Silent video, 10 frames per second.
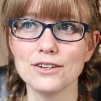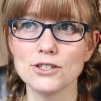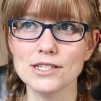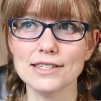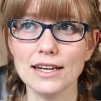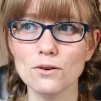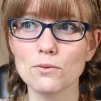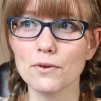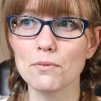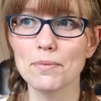you just get a
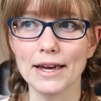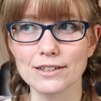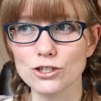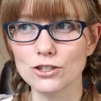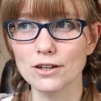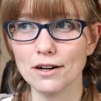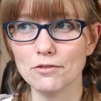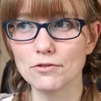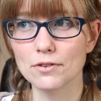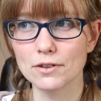real picture
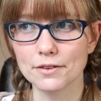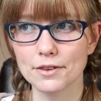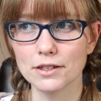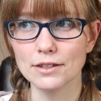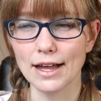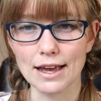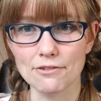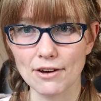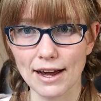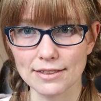of the
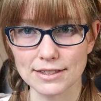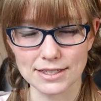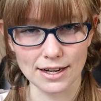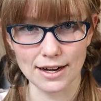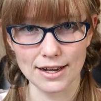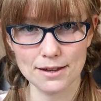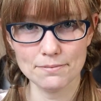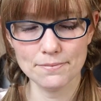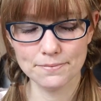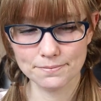life at the
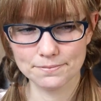time